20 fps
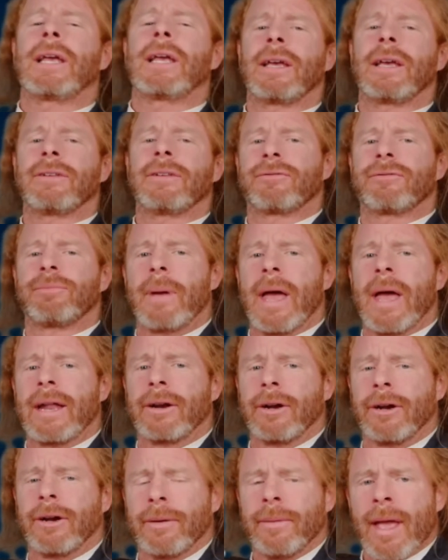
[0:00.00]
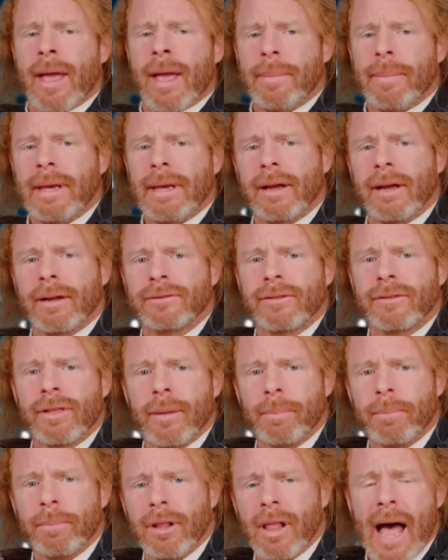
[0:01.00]
gets better because
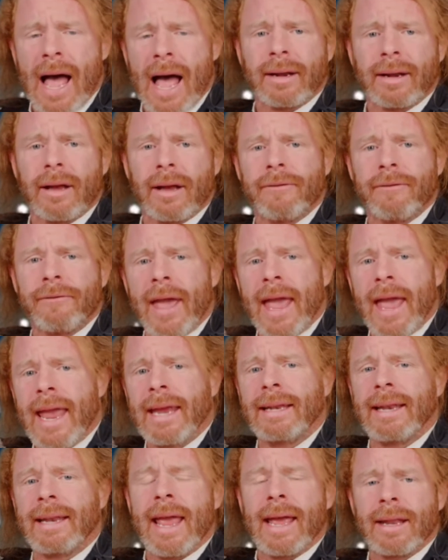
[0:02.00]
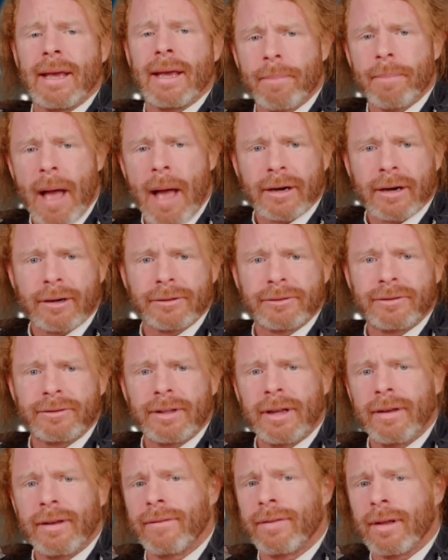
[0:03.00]
the plot of hate and
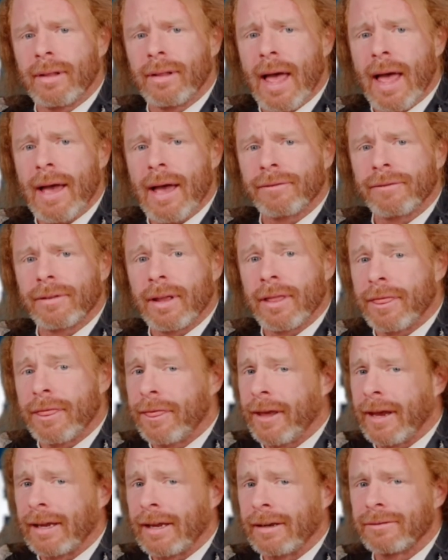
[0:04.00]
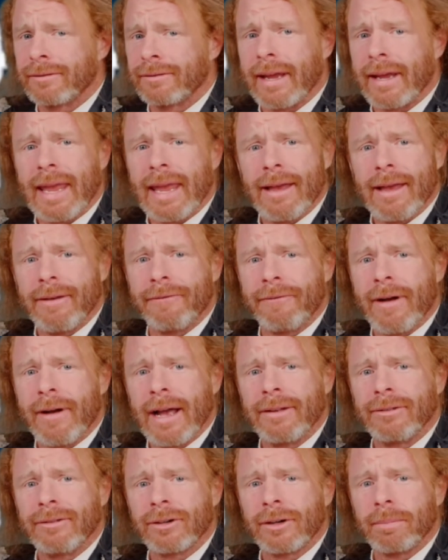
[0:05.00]
hypocrisy of the left thickens like a
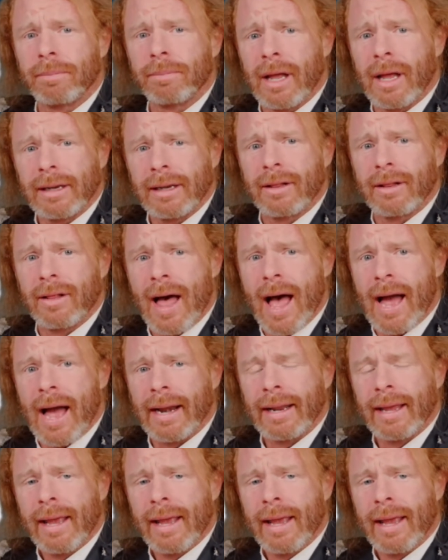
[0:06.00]
Pfizer blood clot.